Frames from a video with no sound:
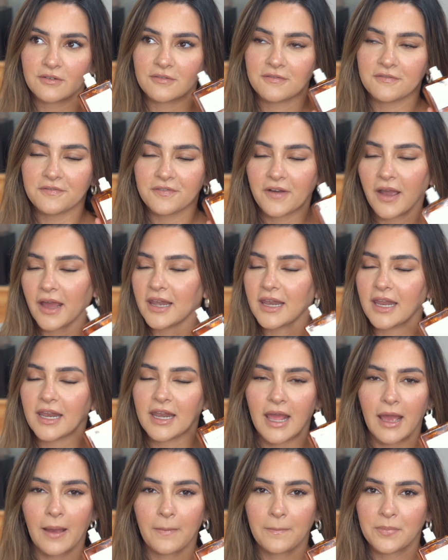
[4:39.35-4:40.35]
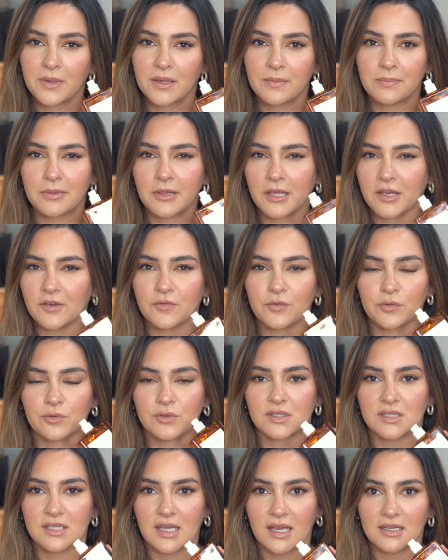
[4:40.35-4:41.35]
fun and happy, playful
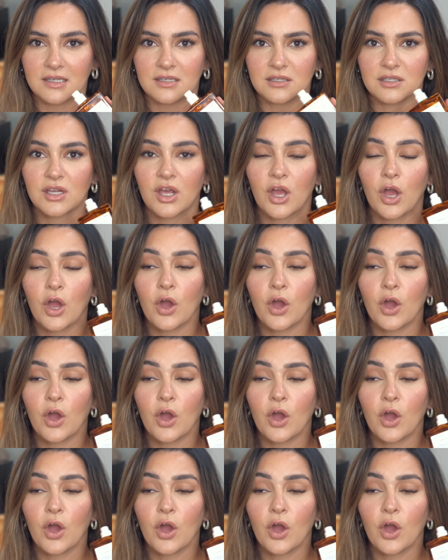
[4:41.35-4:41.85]
scent